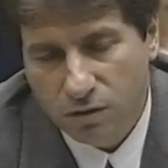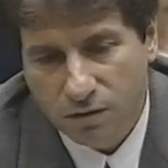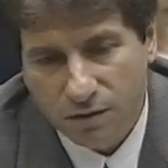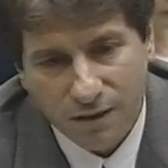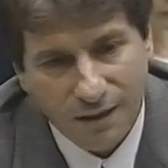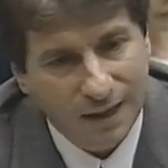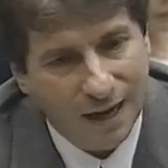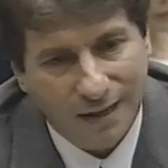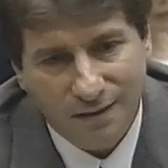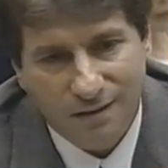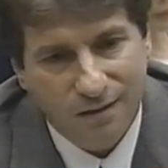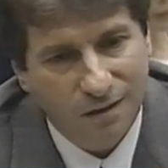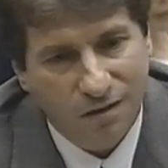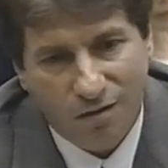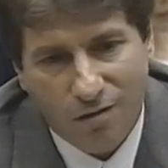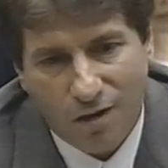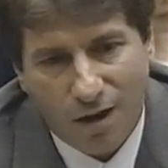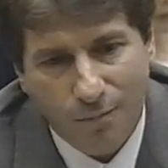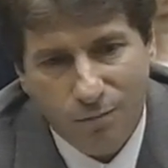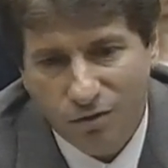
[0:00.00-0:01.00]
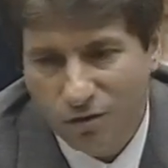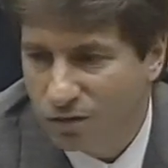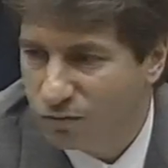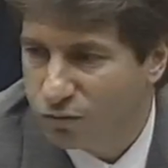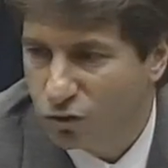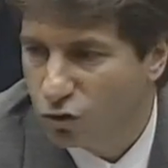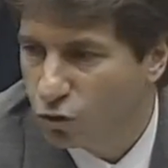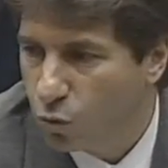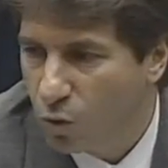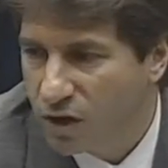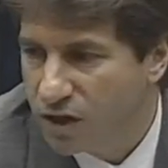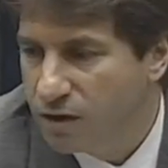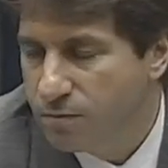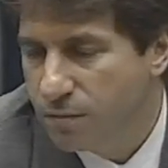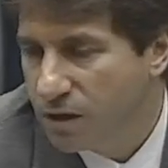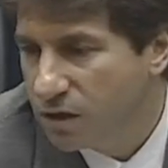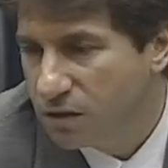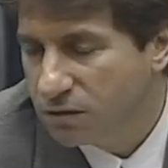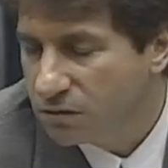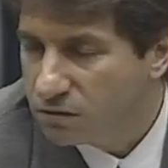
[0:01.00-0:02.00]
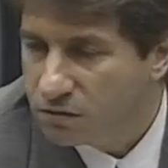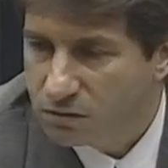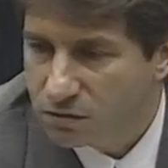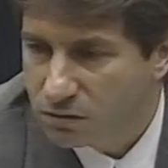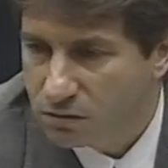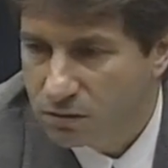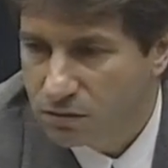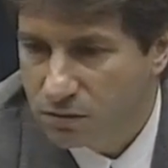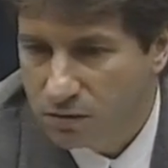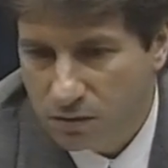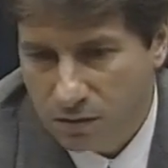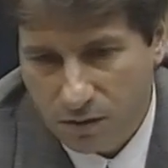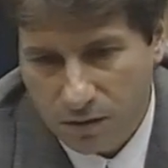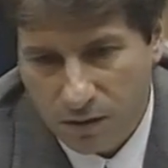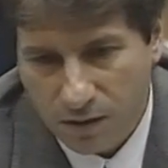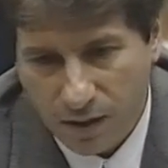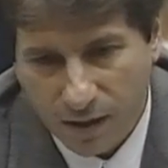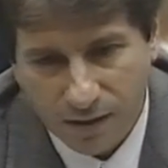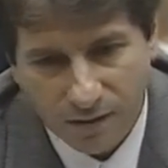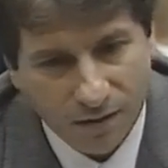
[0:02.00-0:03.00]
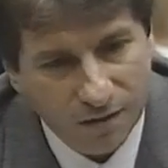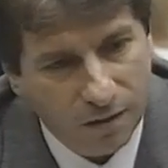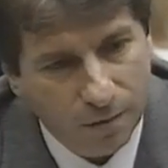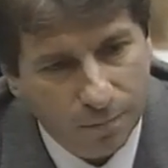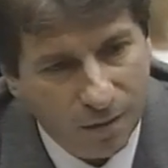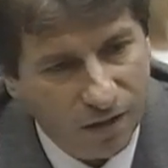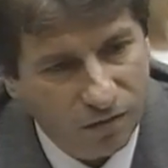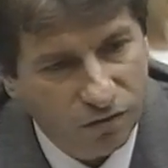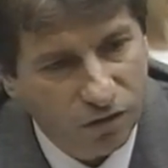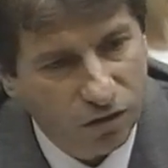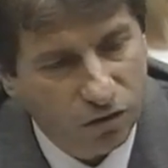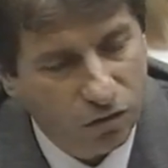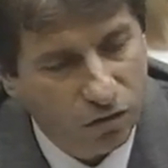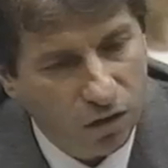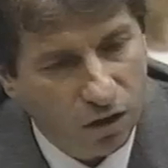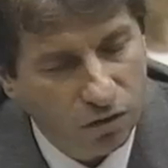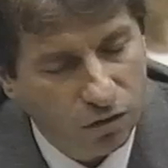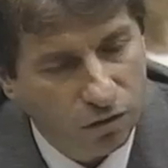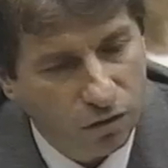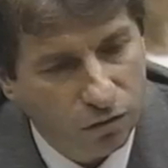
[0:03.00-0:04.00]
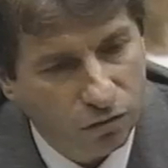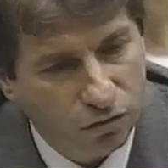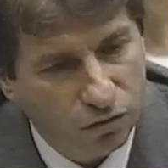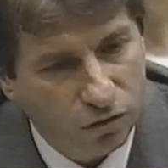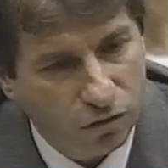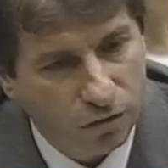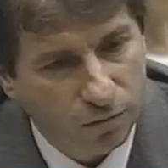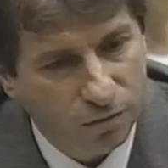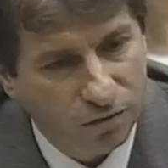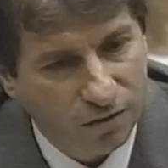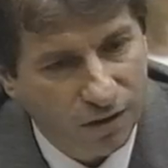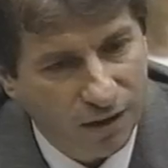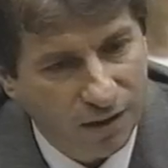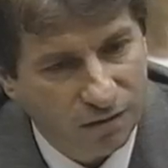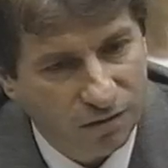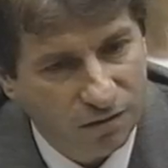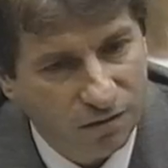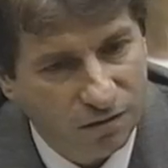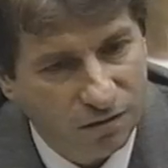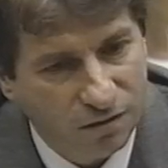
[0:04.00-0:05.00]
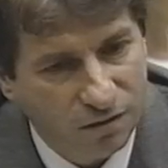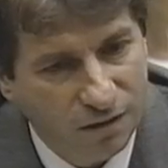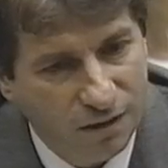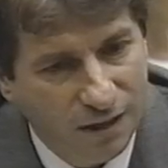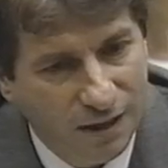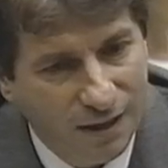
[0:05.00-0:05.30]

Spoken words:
He got to the crime scene for 20 minutes and did the best he could under those circumstances.